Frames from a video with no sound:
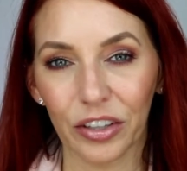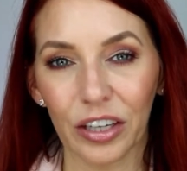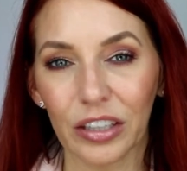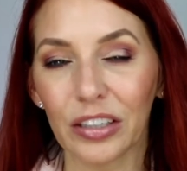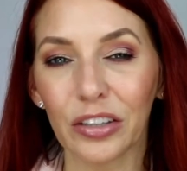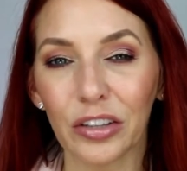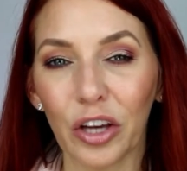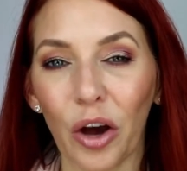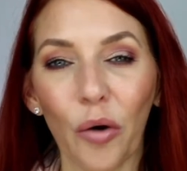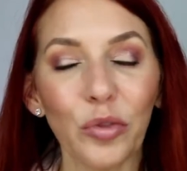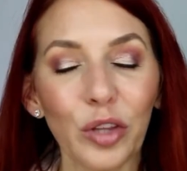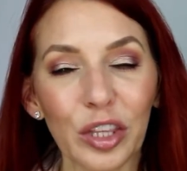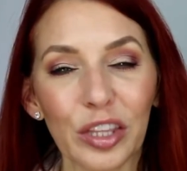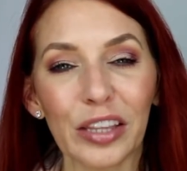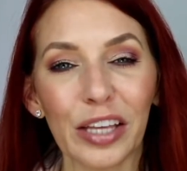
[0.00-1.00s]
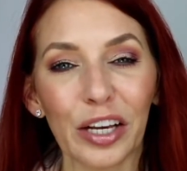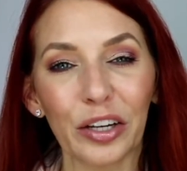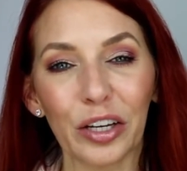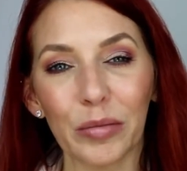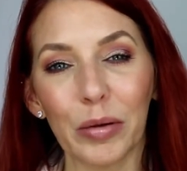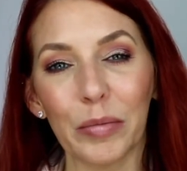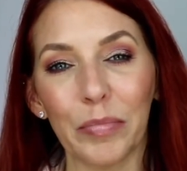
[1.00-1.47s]
and the only thing that
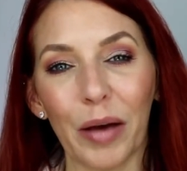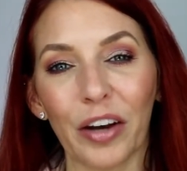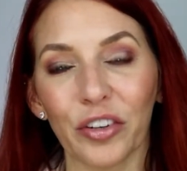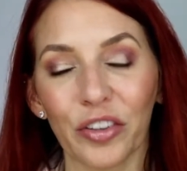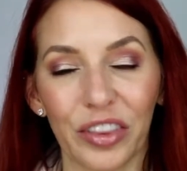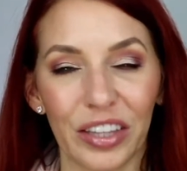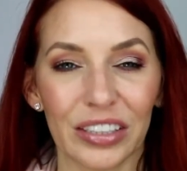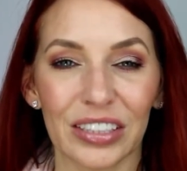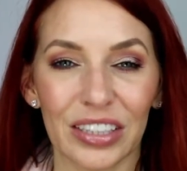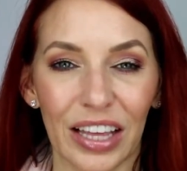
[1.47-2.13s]
could have been better this